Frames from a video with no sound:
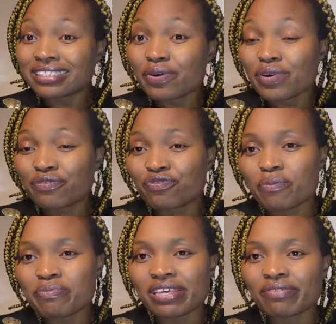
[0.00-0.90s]
they wait for
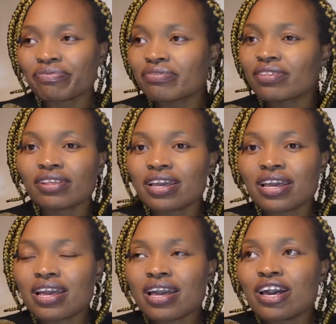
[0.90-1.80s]
me.
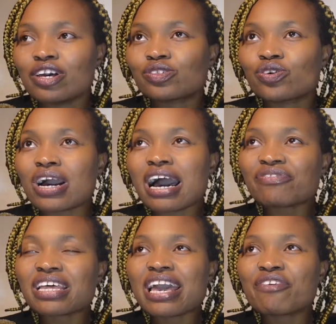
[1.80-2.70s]
So
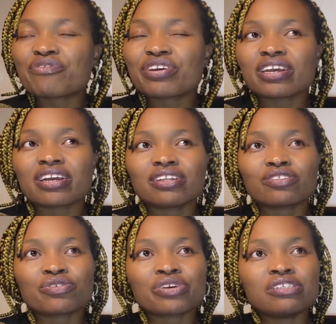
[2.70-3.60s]
after every,
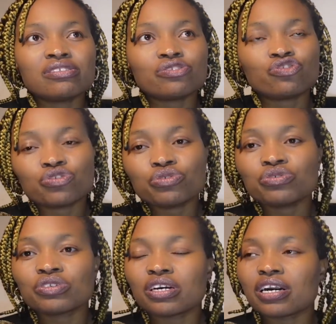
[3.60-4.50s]
during
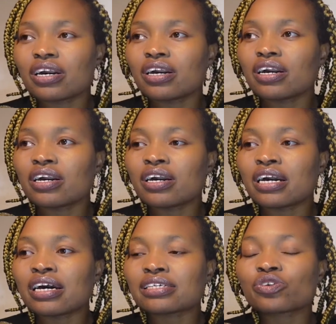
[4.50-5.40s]
June,
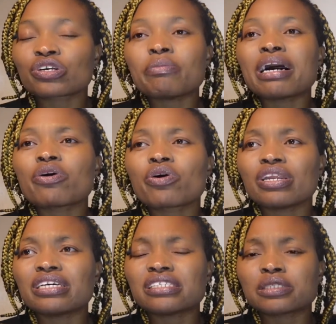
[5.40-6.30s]
I said, okay, may I go
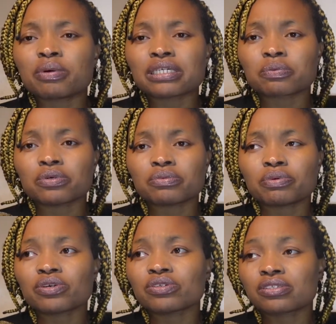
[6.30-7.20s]
collect this passport
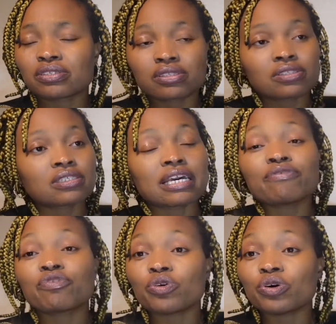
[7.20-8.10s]
because time
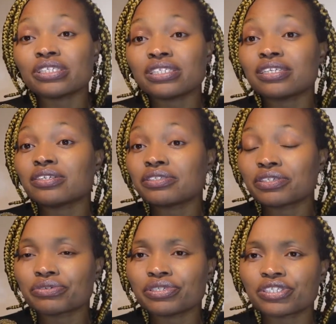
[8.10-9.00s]
for holiday don't
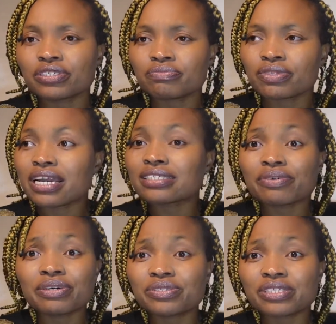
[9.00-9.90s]
they reach. As I
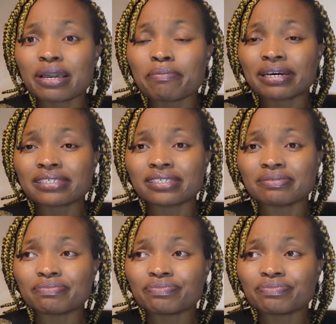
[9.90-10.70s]
went to the embassy,